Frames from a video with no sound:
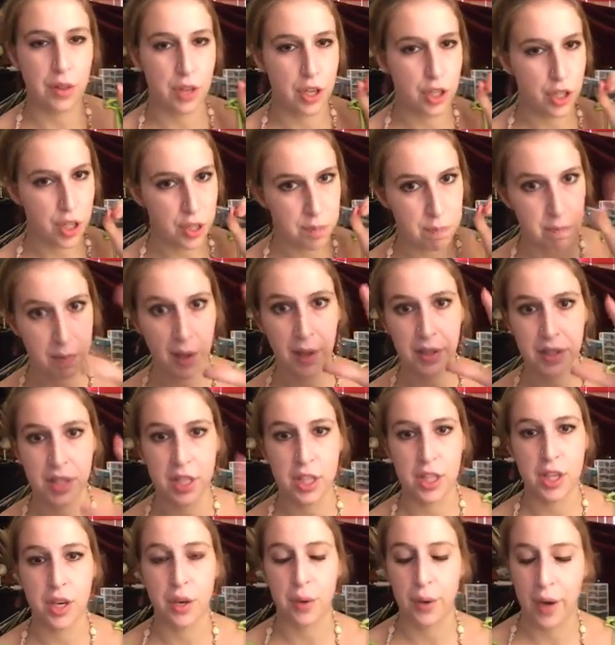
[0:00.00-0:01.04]
than just belting
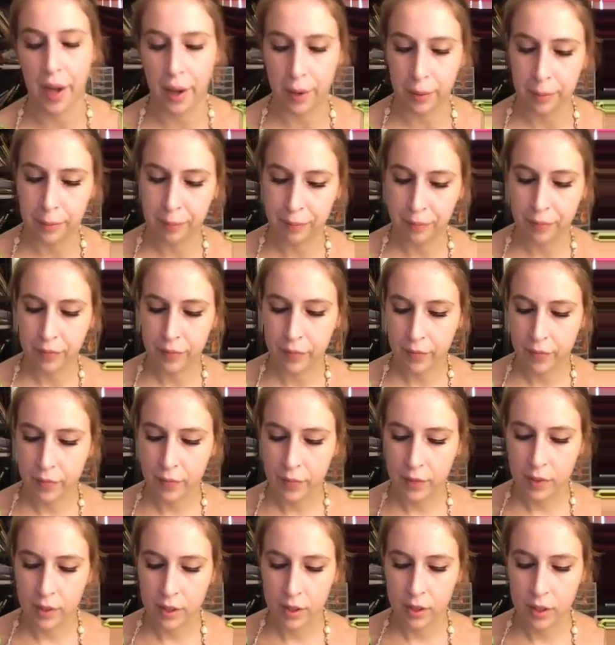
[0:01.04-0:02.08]
the note out.
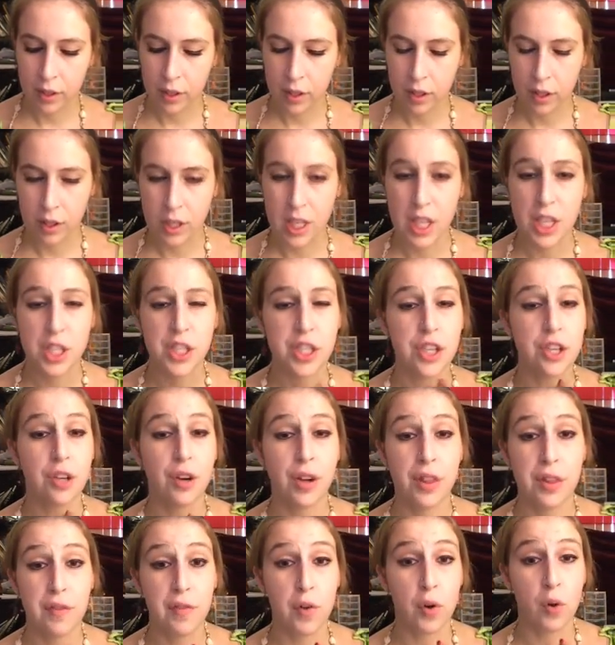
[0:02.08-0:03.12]
Easier
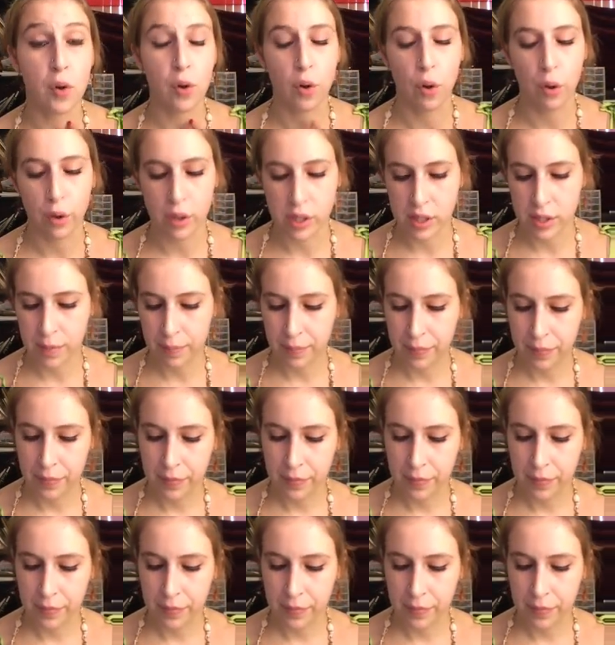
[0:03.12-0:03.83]
on the vocal cords.